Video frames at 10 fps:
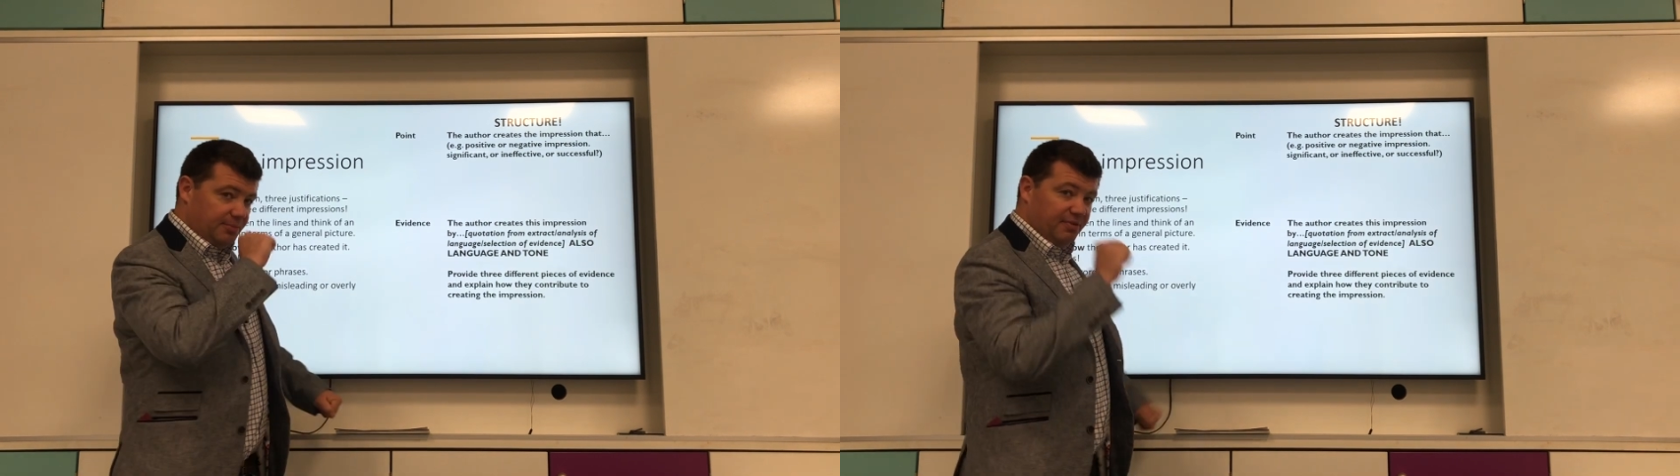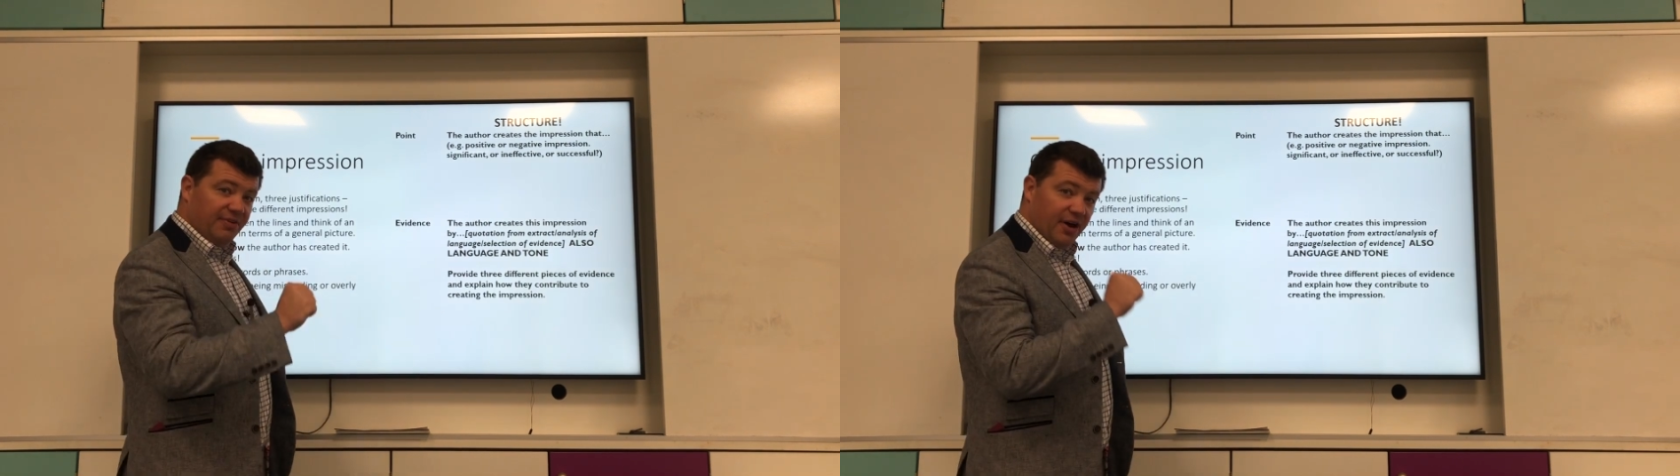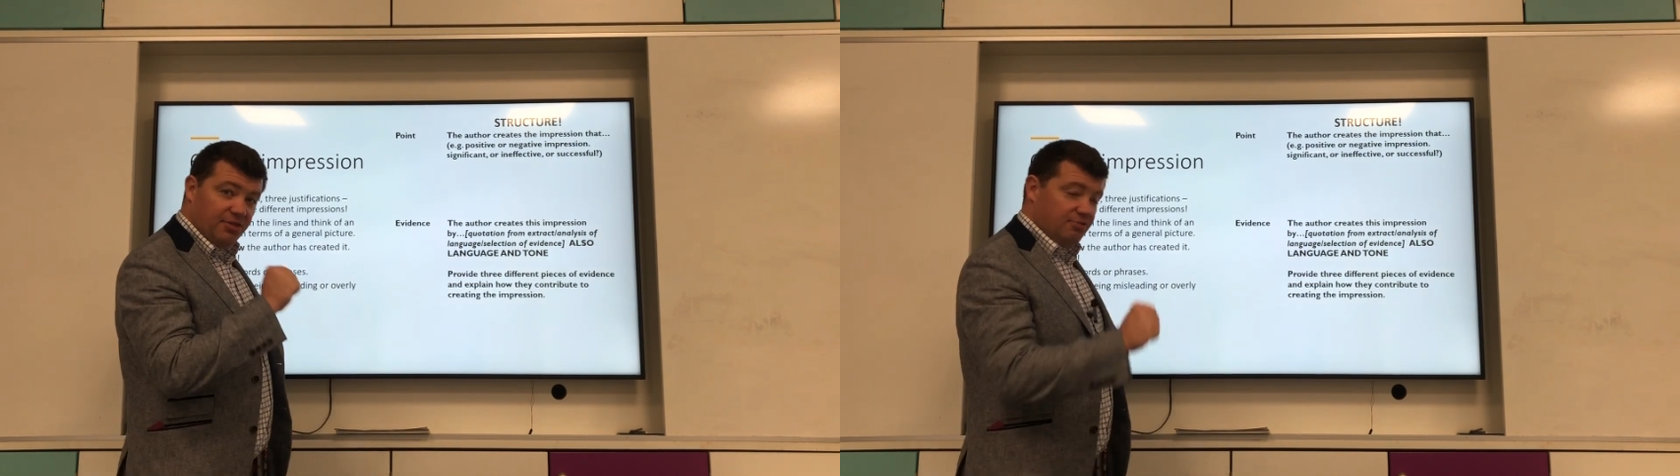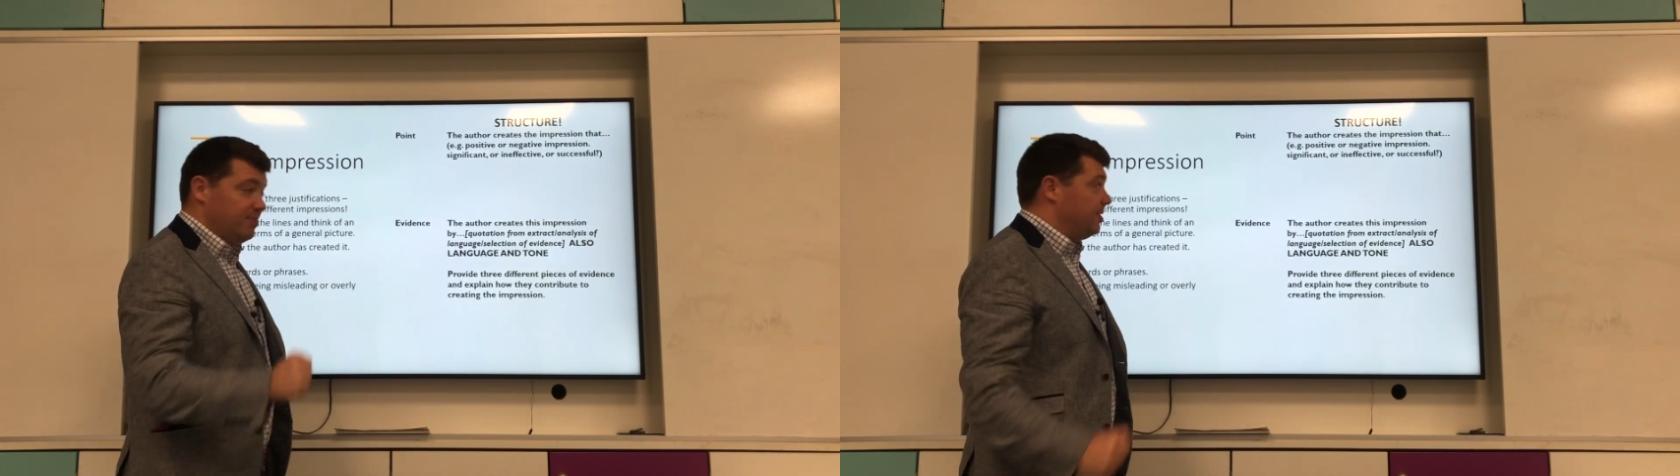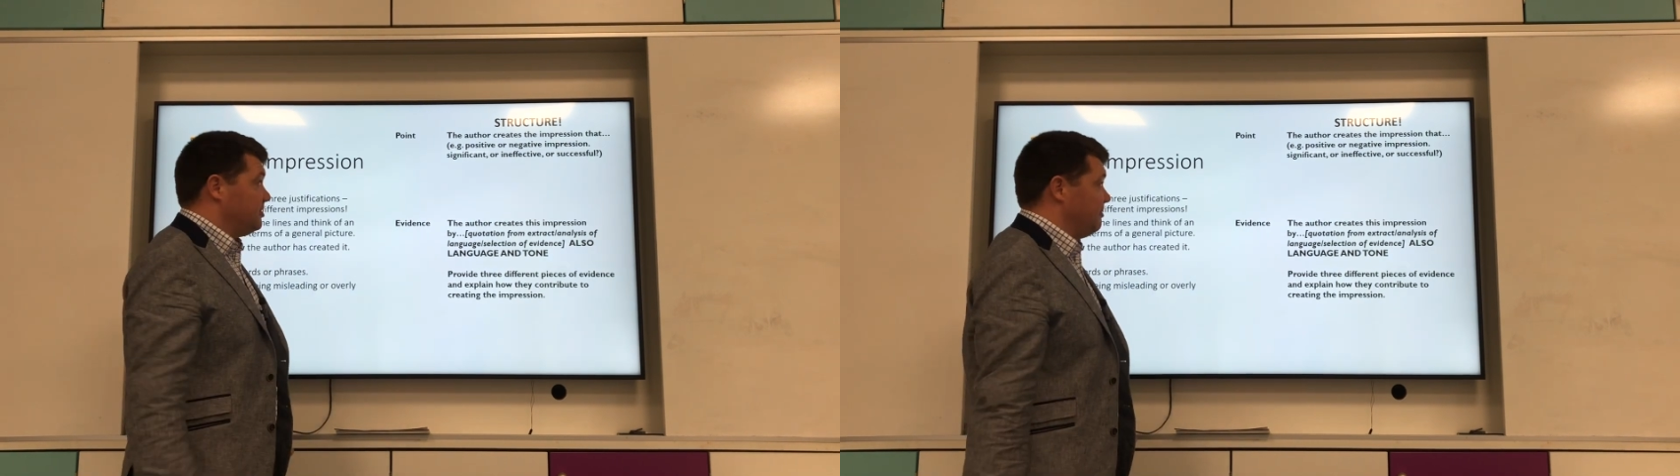and provide 3
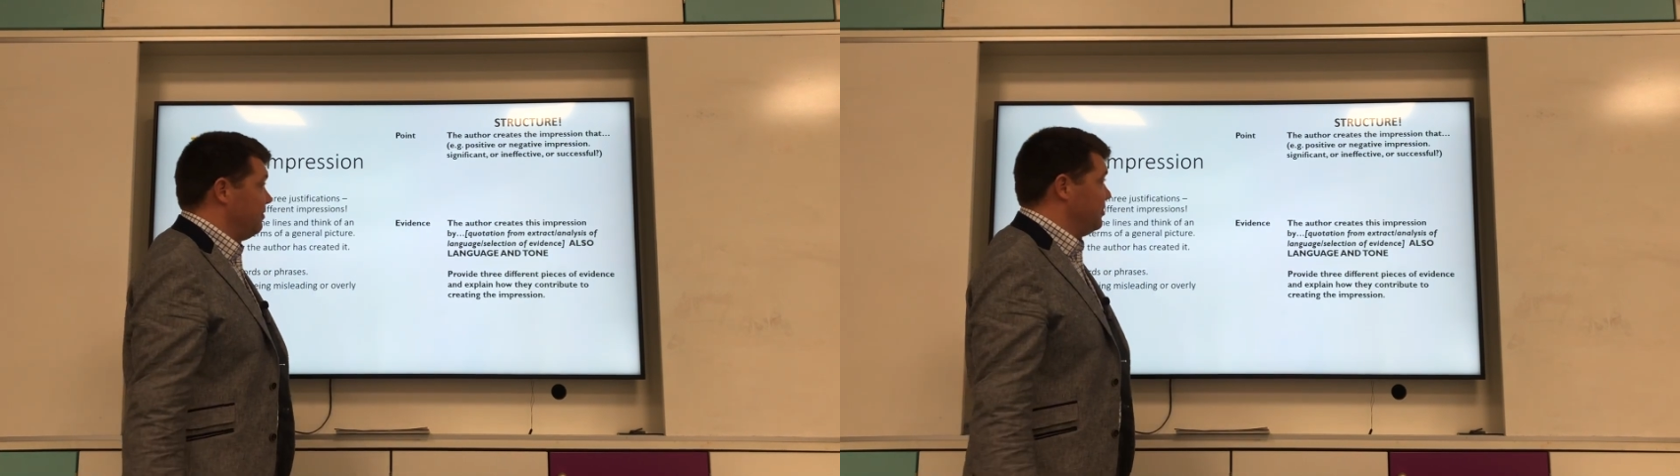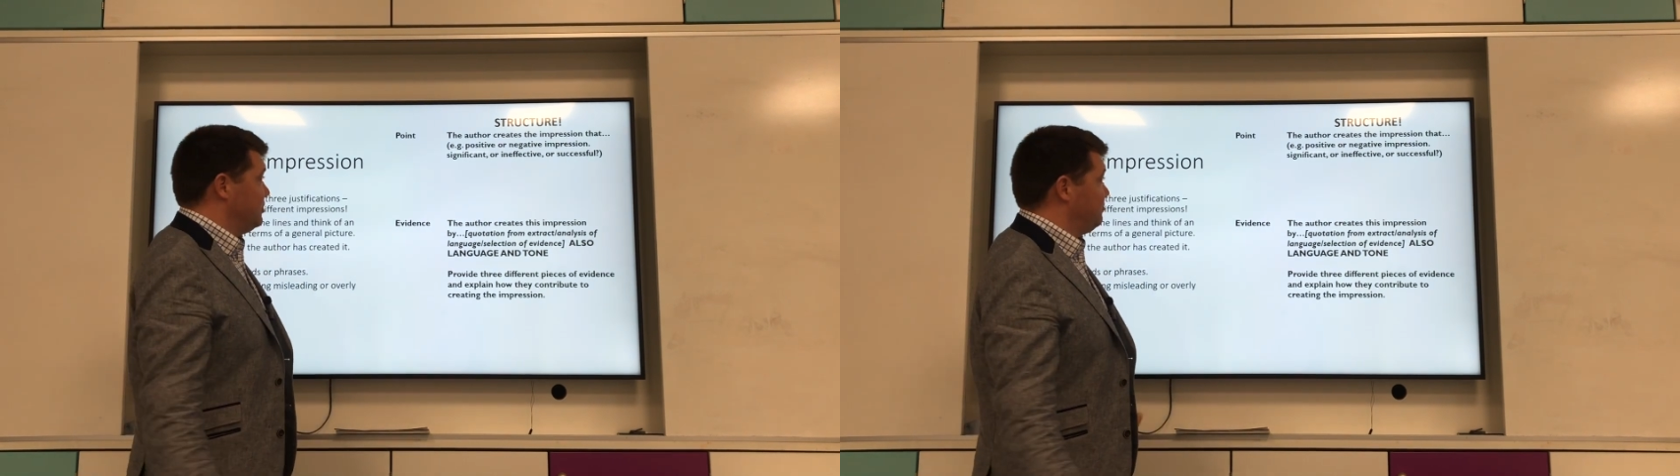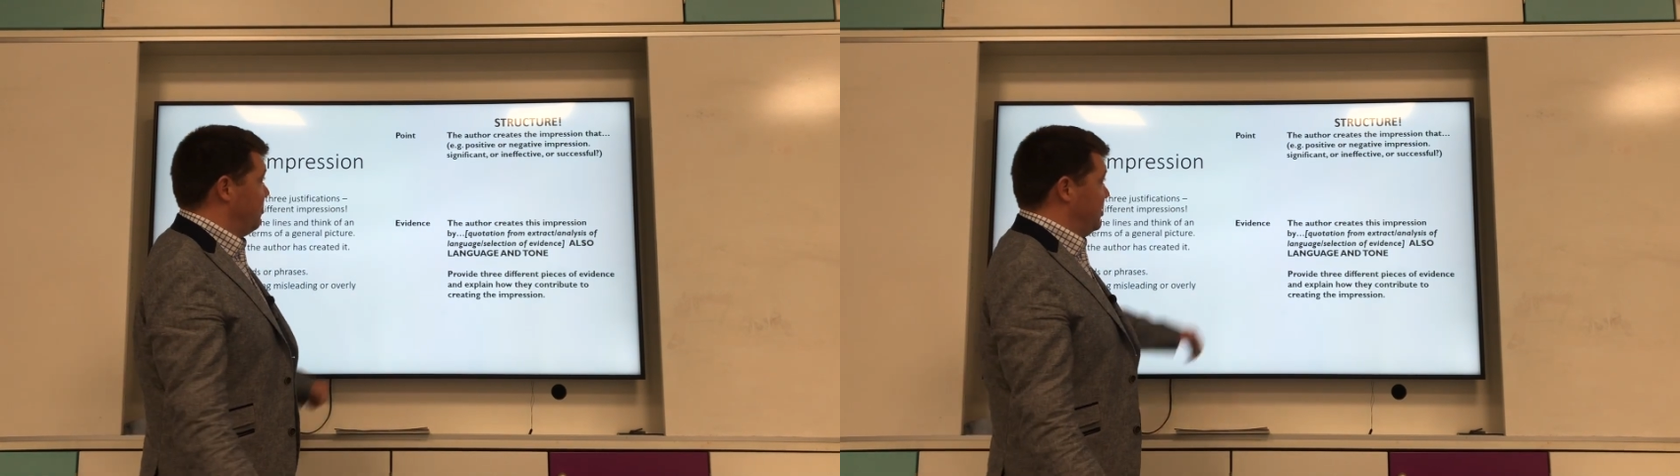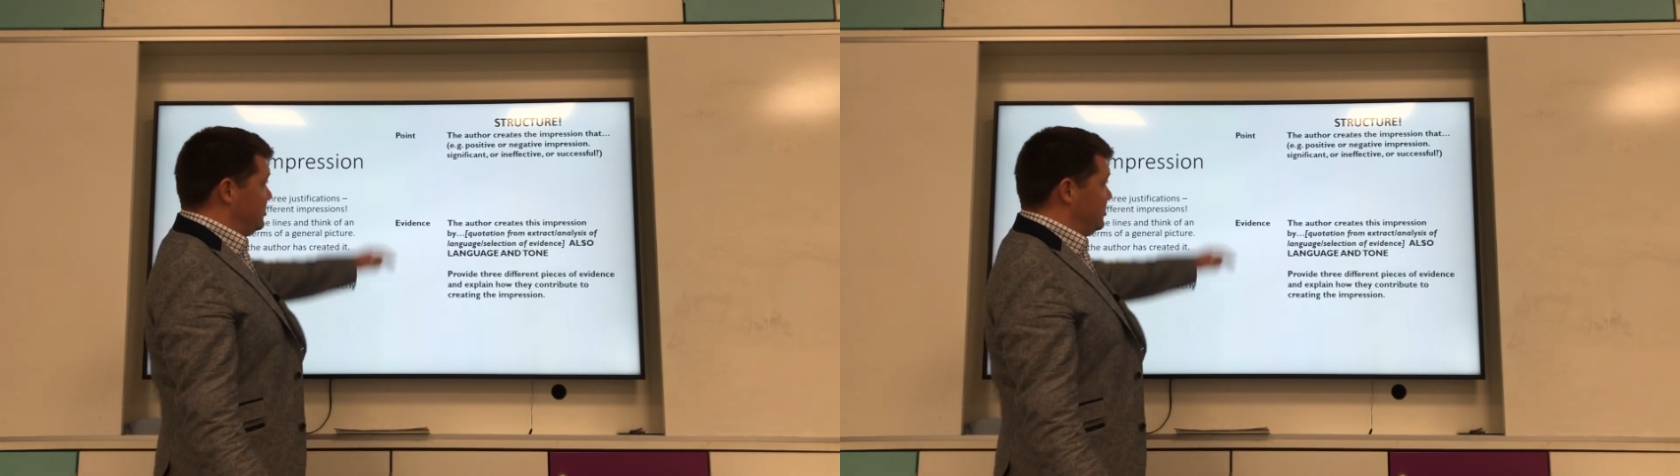bits of evidence from it.